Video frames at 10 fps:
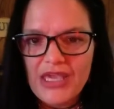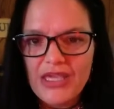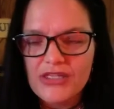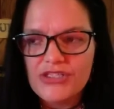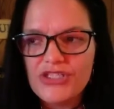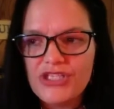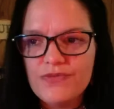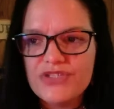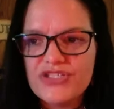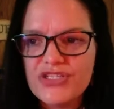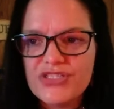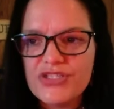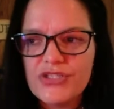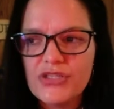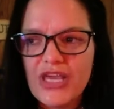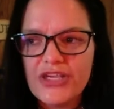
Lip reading: And she was just like,